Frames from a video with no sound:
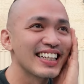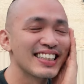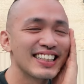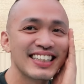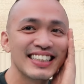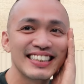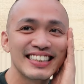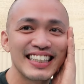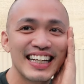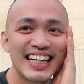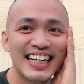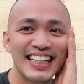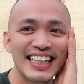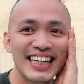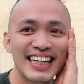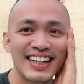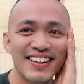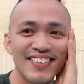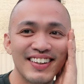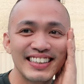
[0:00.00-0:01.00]
understand. Wait, what
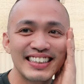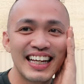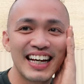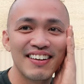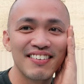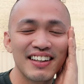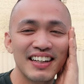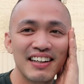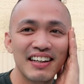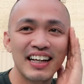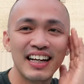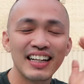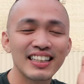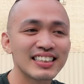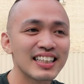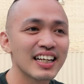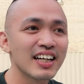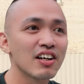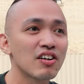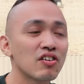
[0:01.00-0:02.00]
did you say? It's
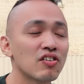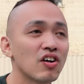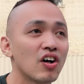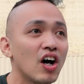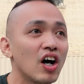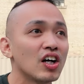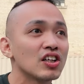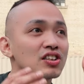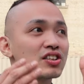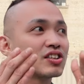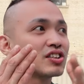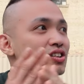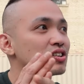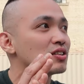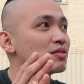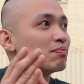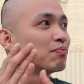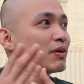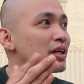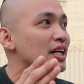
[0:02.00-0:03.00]
like a
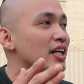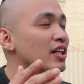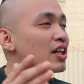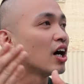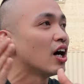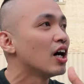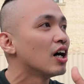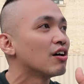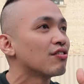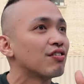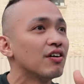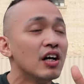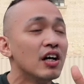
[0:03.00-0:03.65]
crossbreed of